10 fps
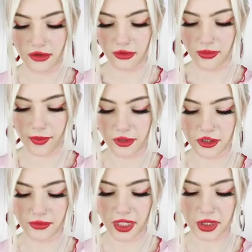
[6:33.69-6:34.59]
I don't remember
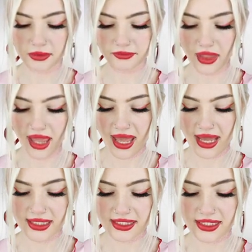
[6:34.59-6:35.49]
too much,
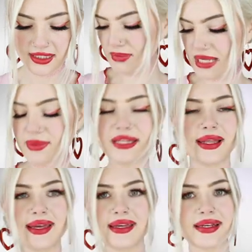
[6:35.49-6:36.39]
at maybe
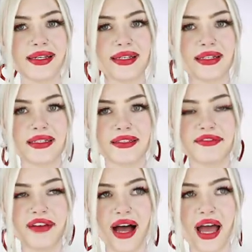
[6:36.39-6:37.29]
like
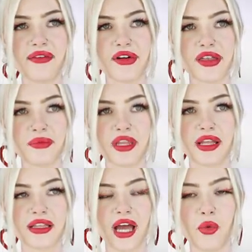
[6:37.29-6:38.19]
five or something
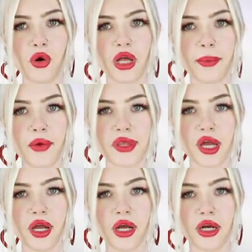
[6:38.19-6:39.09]
like that. I woke up, I was
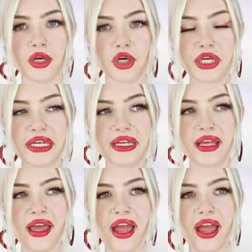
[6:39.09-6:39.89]
hungry,